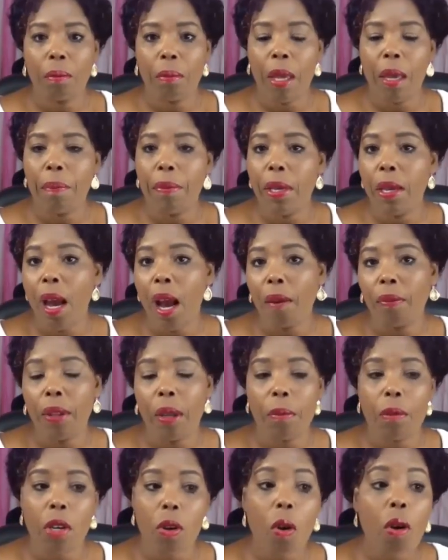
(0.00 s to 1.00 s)
maybe have
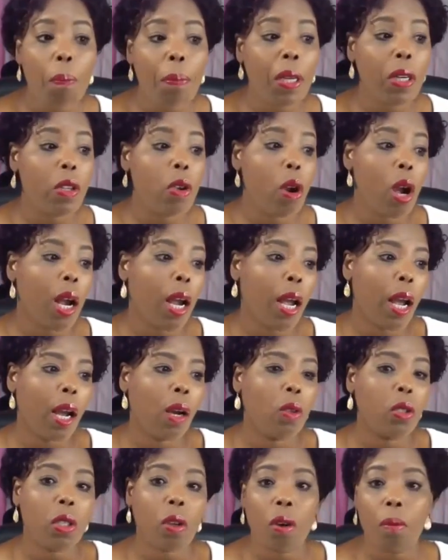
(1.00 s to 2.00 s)
them reopen your
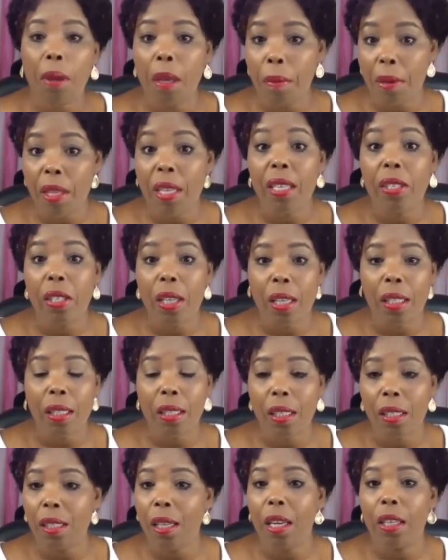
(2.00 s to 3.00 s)
account, or maybe they
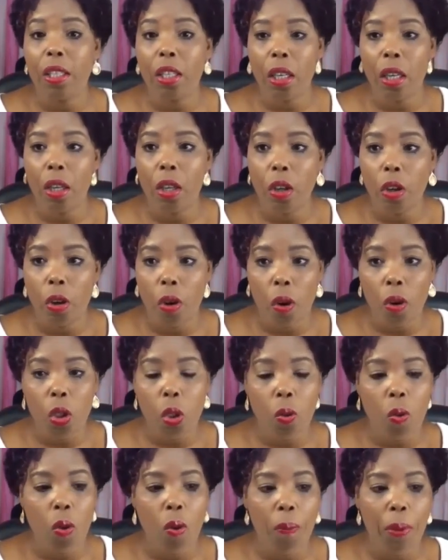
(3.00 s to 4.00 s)
just decide
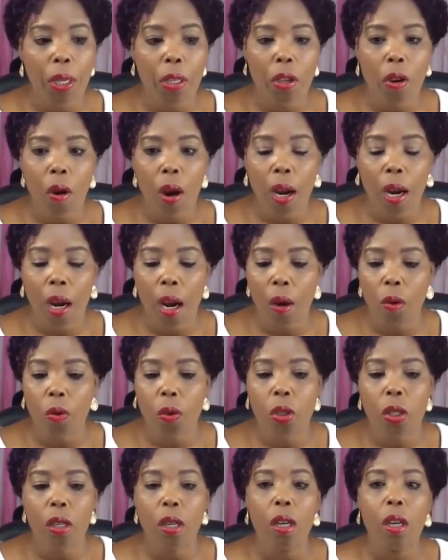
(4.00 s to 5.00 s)
not to open your
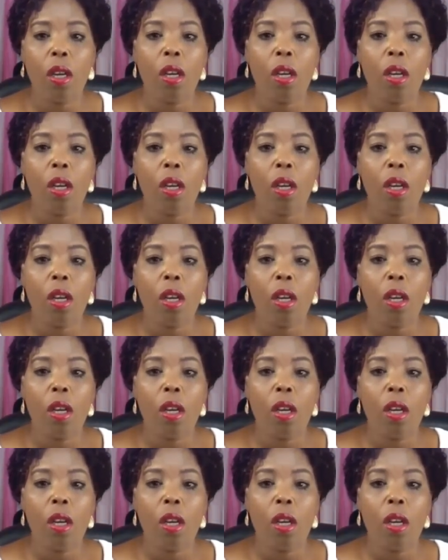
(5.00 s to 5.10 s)
account.